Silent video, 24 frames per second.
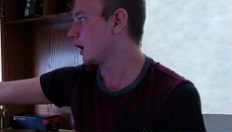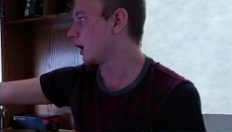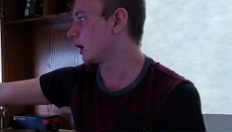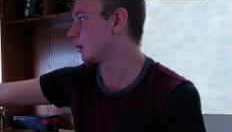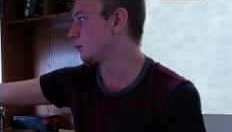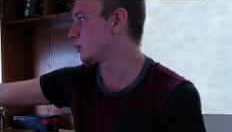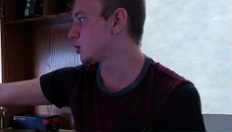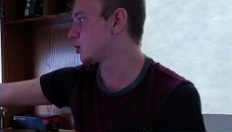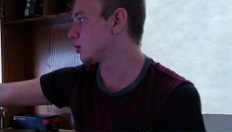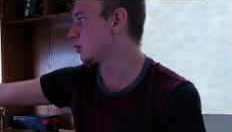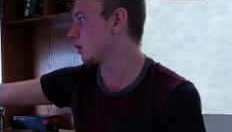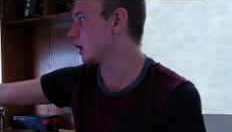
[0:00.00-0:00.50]

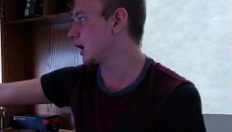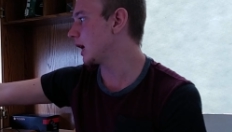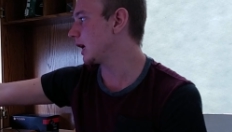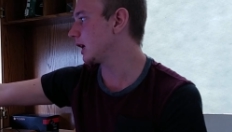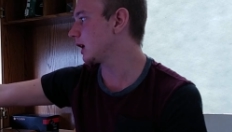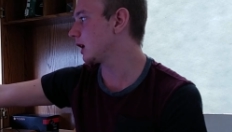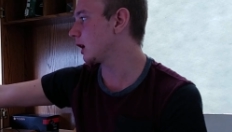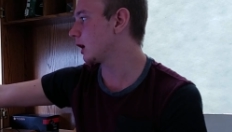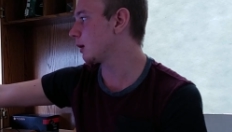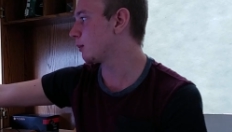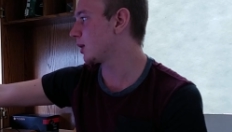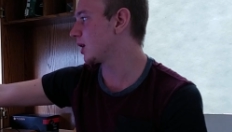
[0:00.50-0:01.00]
up to
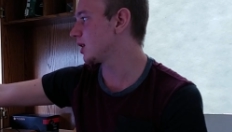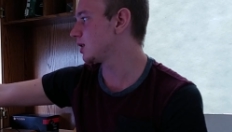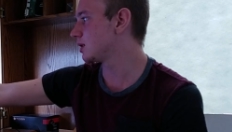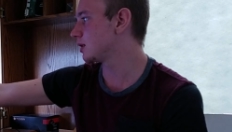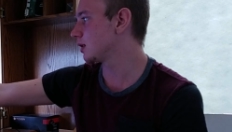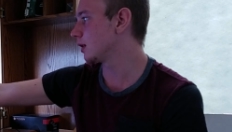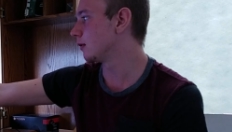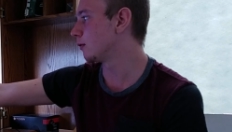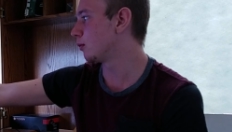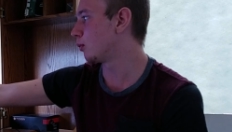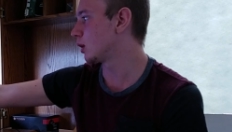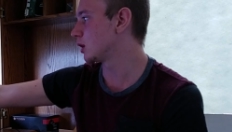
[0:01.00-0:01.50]
eight
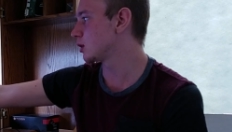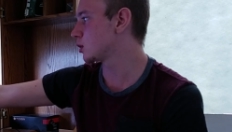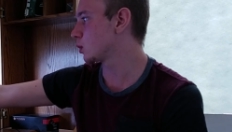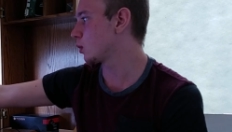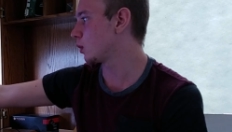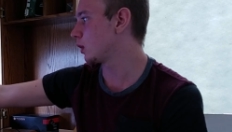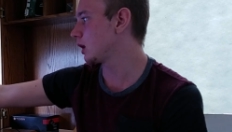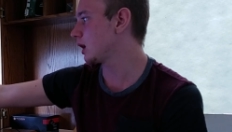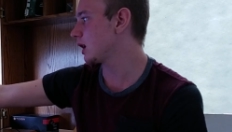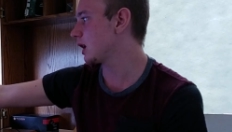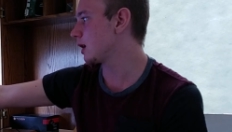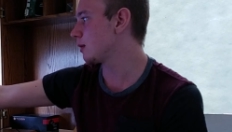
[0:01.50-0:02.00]
gigabytes of one
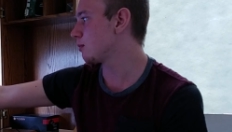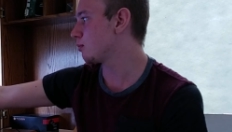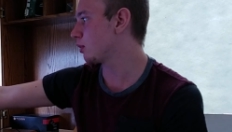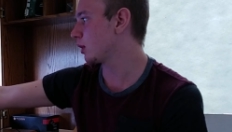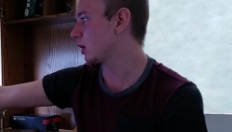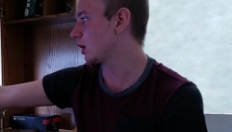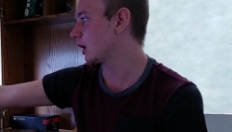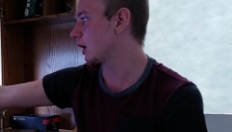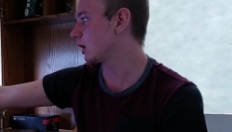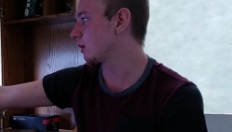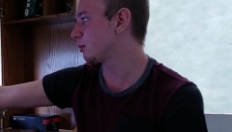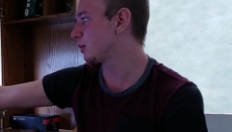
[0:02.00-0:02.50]
twenty-eight
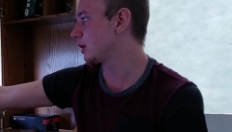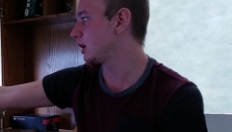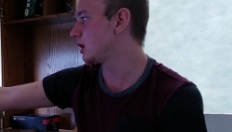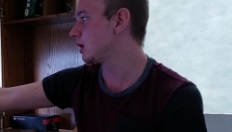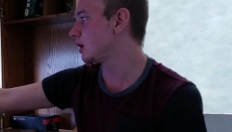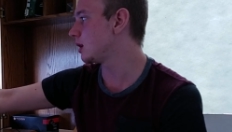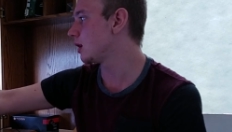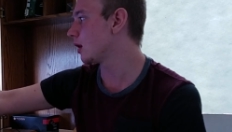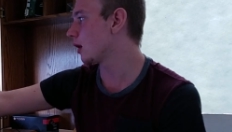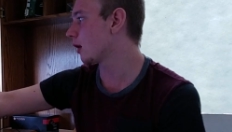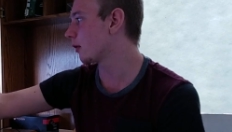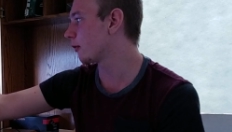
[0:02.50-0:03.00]
bit L P D
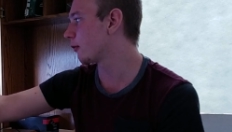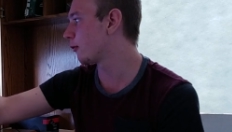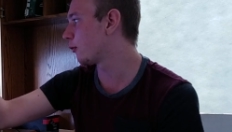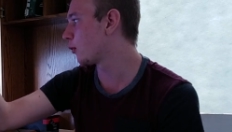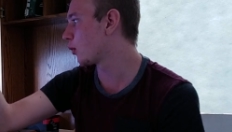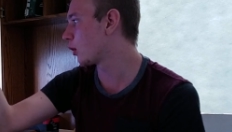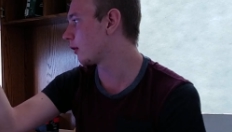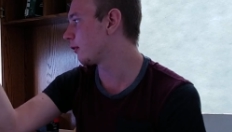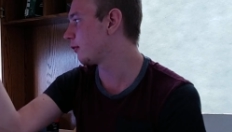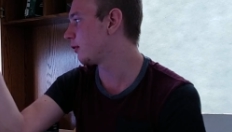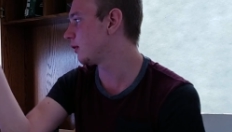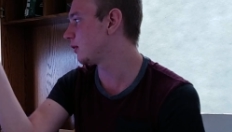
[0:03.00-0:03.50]
D R
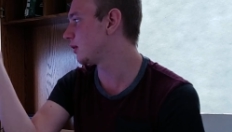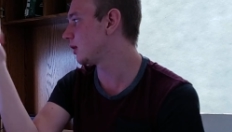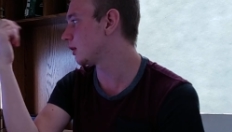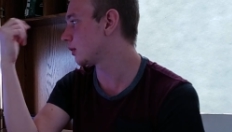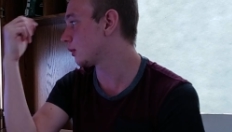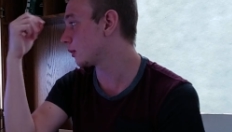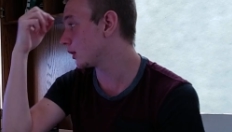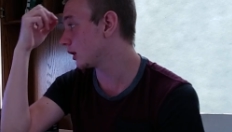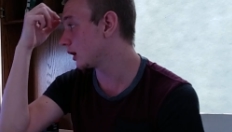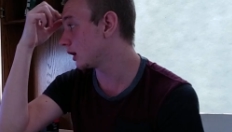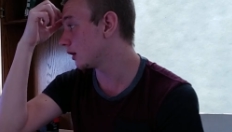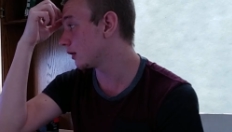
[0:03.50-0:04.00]
four,
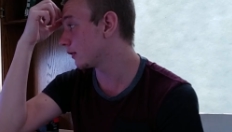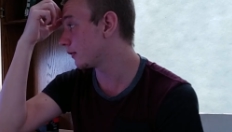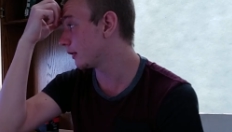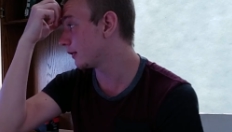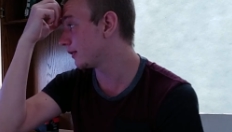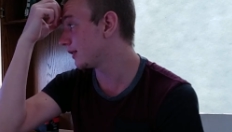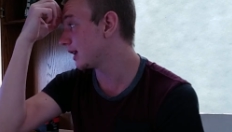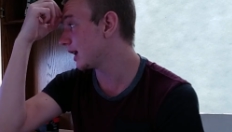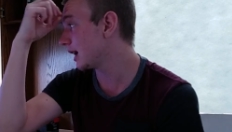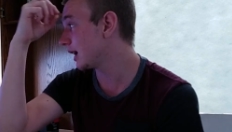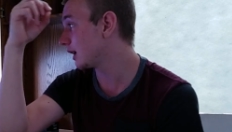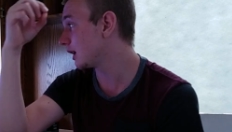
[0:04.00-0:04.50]
fifty-three,
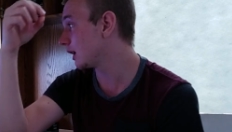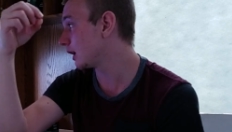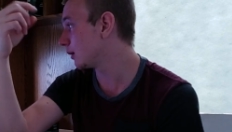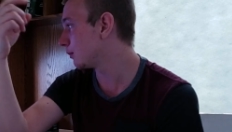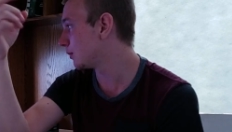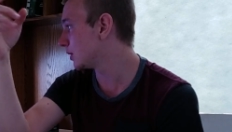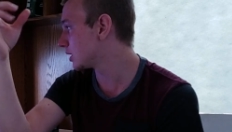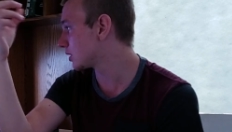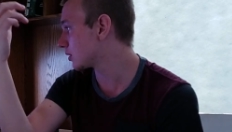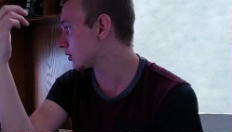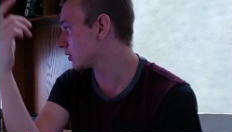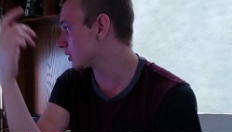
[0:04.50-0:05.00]
fifty-eight
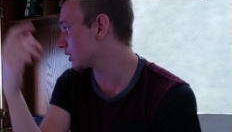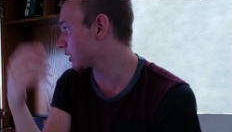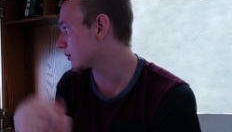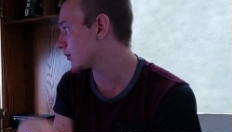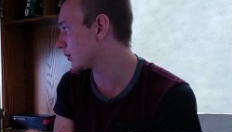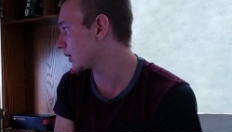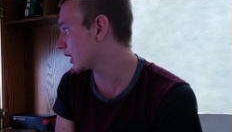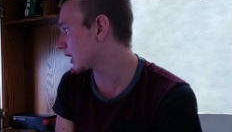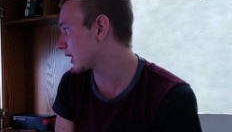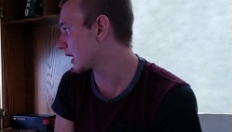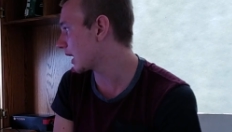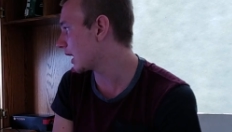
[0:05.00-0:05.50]
gigabits or
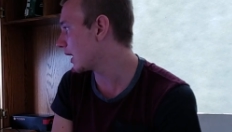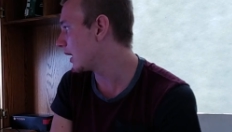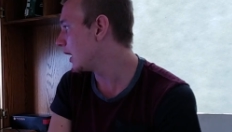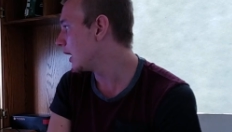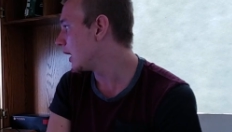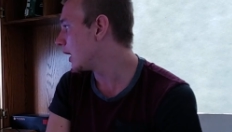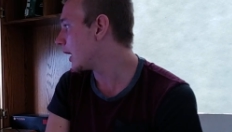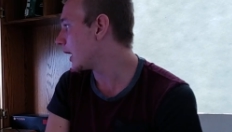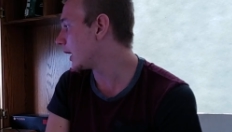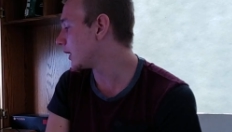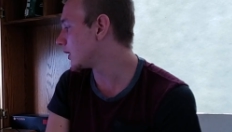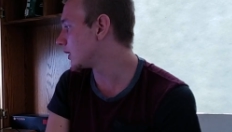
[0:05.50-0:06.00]
something like that,
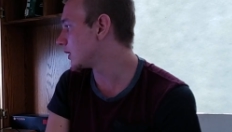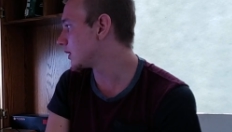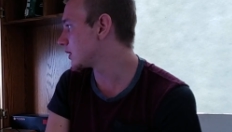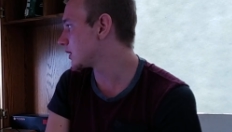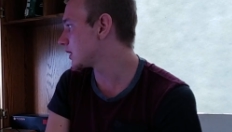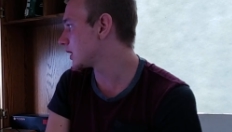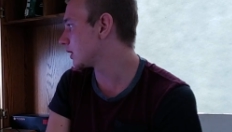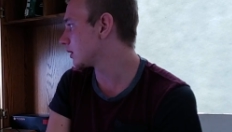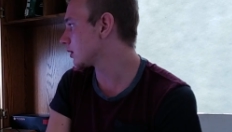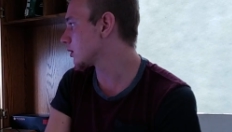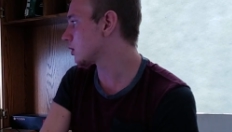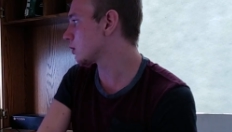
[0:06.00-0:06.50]
and the
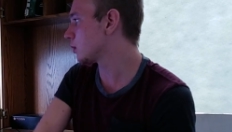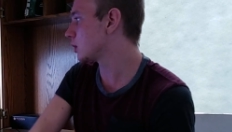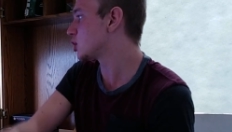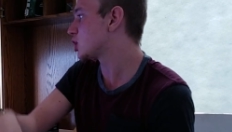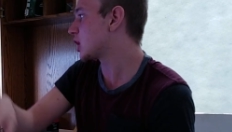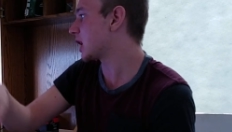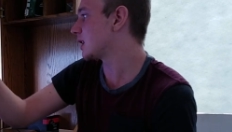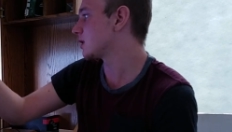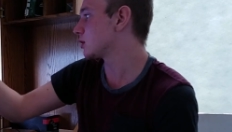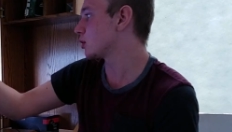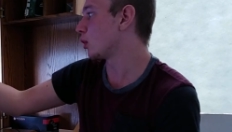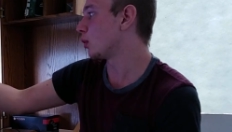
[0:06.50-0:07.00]
Nintendo Switch
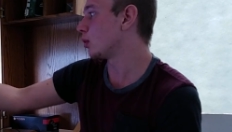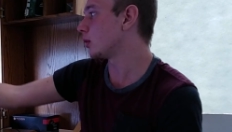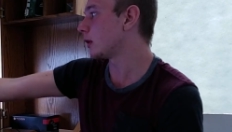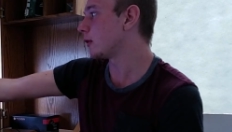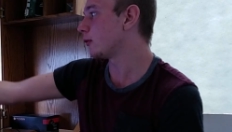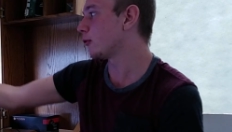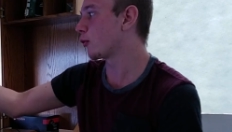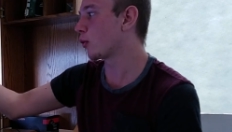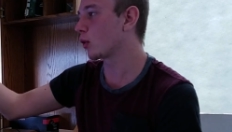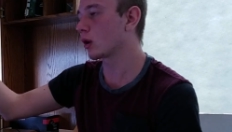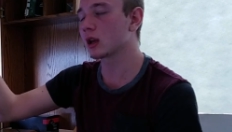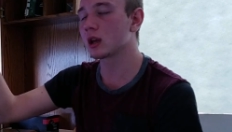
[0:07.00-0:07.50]
has only
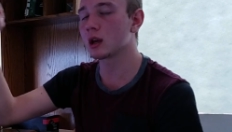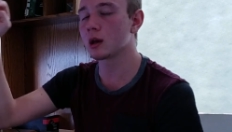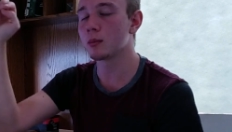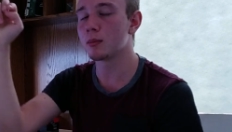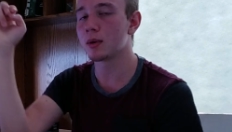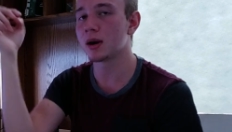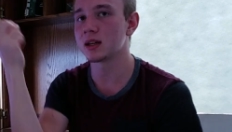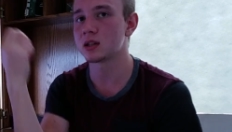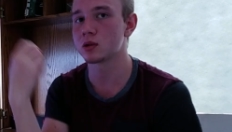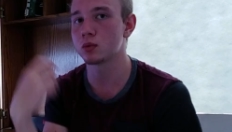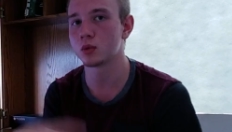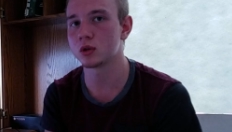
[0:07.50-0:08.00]
four
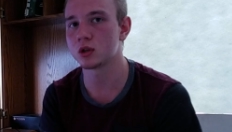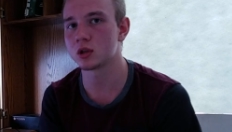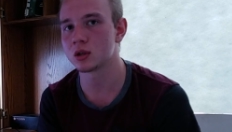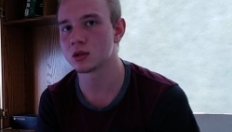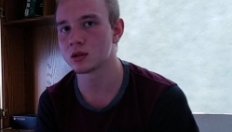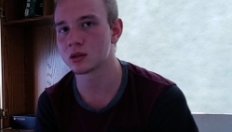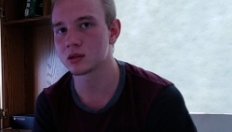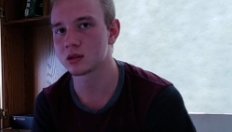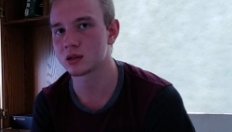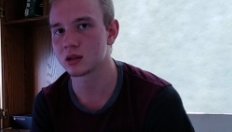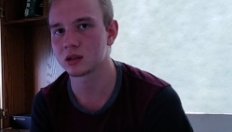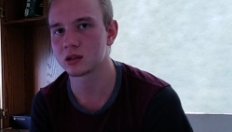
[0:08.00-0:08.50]
gigabytes, which
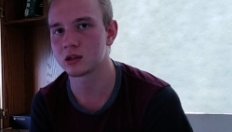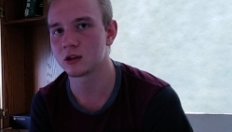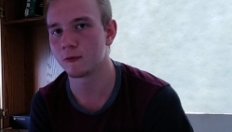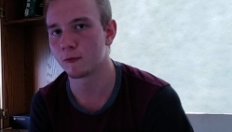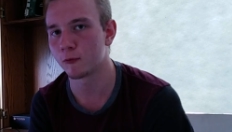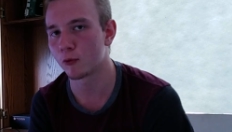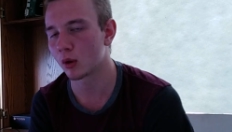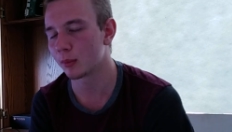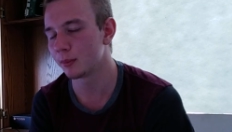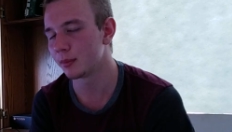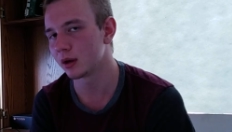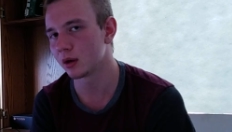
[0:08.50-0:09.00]
is
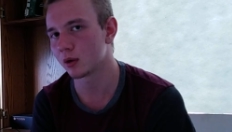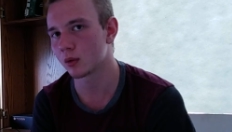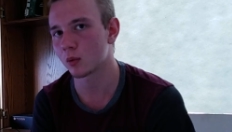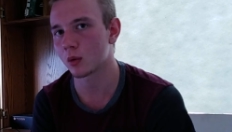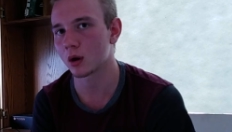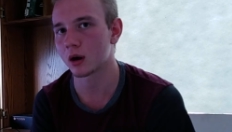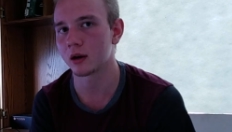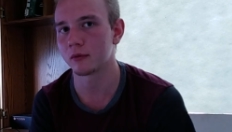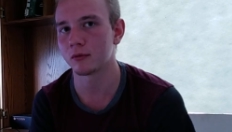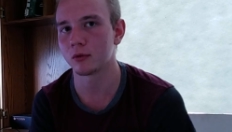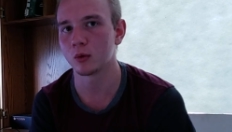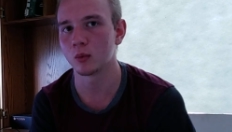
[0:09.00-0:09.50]
sixty-four bit or
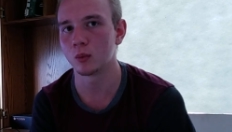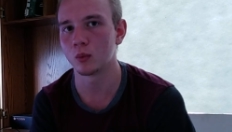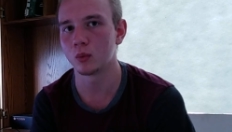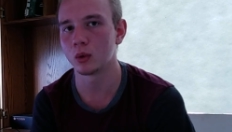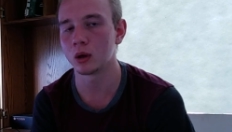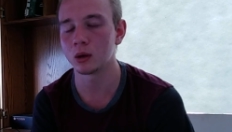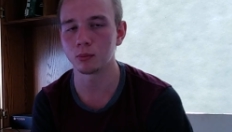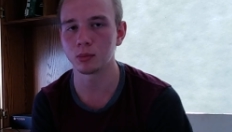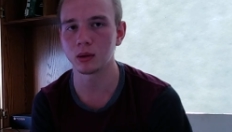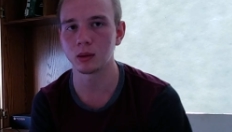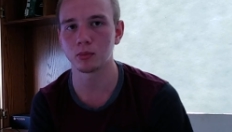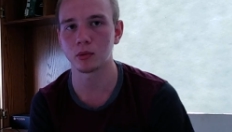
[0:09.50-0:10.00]
whatever
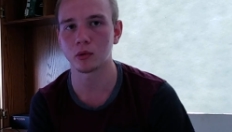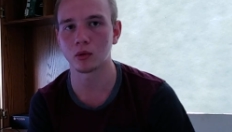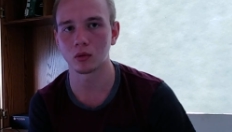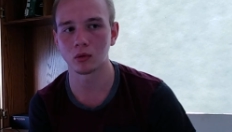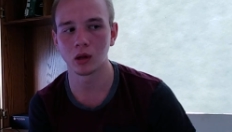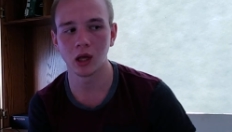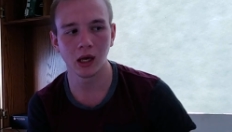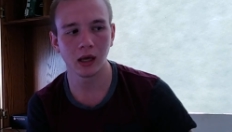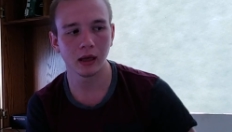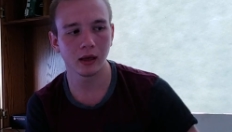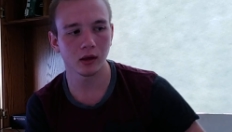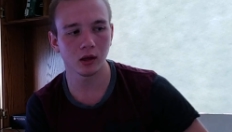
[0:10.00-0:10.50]
when people,
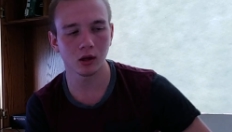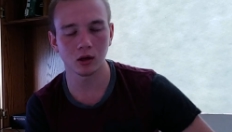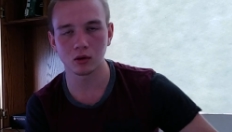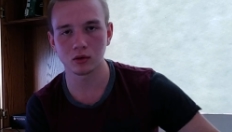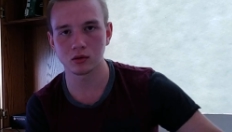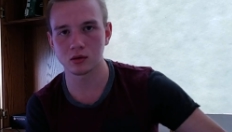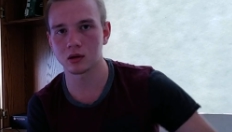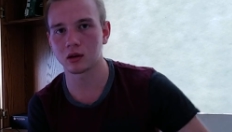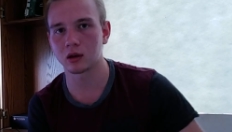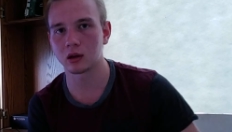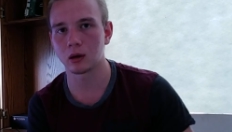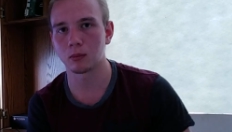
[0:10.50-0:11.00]
you know,
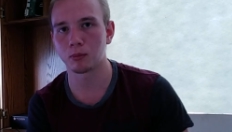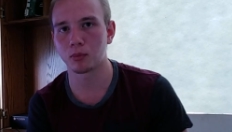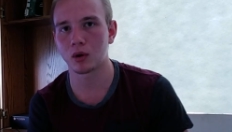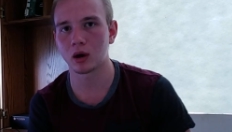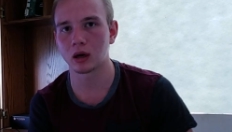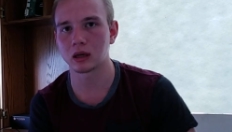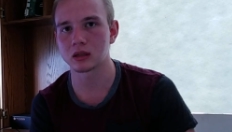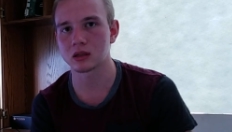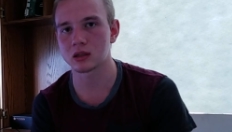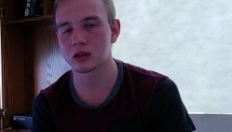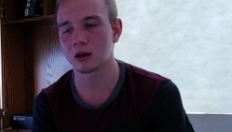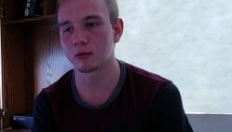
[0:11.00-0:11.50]
took it
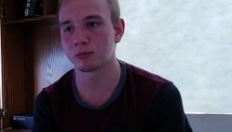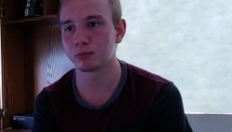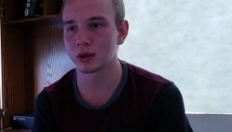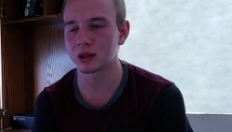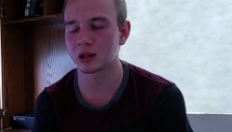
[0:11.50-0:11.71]
apart and stuff.